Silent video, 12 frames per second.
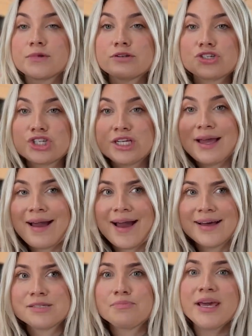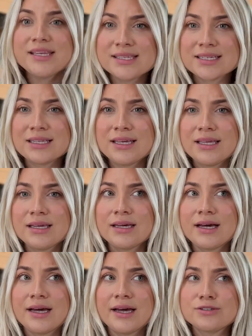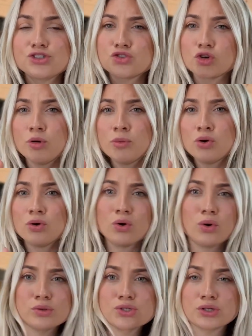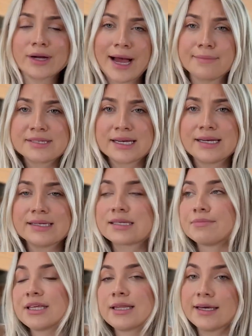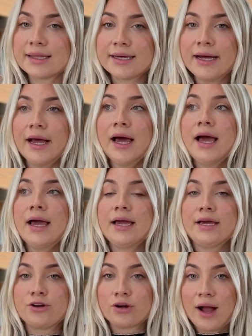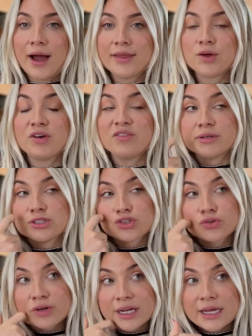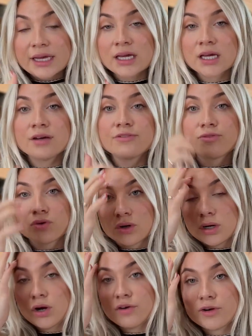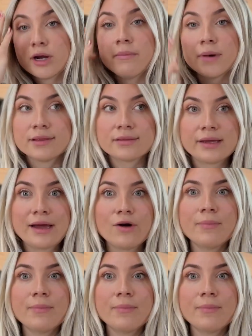She has basically a stromal ulcer abscess, something like that, in her eye that we've been treating for over a month now.